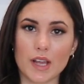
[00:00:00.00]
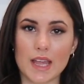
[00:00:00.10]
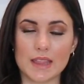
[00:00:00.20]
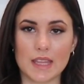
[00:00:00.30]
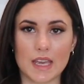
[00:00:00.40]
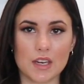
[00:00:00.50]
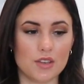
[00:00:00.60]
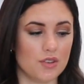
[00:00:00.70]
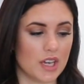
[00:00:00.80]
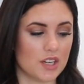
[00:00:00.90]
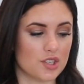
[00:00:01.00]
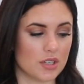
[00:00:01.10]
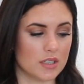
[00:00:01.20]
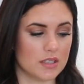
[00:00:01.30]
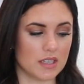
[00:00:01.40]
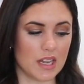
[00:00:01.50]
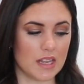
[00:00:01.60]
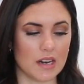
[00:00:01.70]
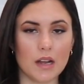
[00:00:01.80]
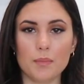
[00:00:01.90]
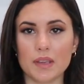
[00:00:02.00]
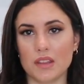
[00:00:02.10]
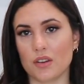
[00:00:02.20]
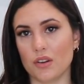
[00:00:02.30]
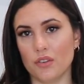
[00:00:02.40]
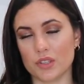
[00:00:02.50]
and then you can just heat it up either